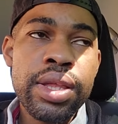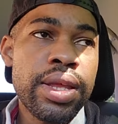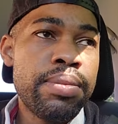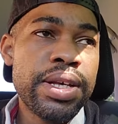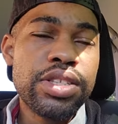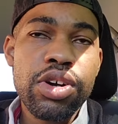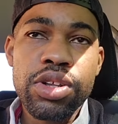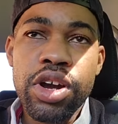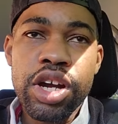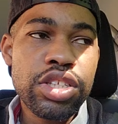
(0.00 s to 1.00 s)
Them and
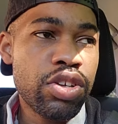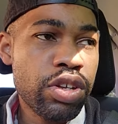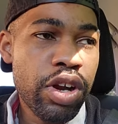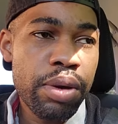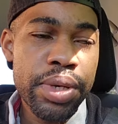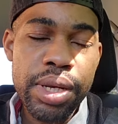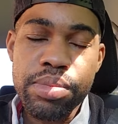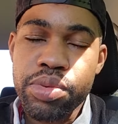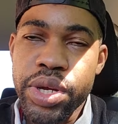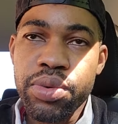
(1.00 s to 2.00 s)
Stuttgart. Stuttgart beat them
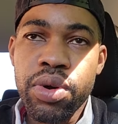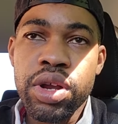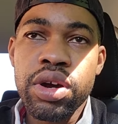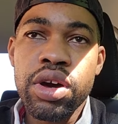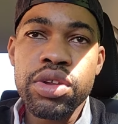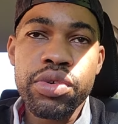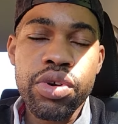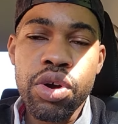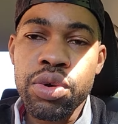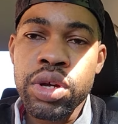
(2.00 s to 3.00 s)
3-1 on the
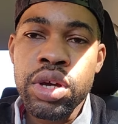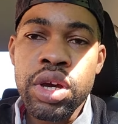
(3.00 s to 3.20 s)
road.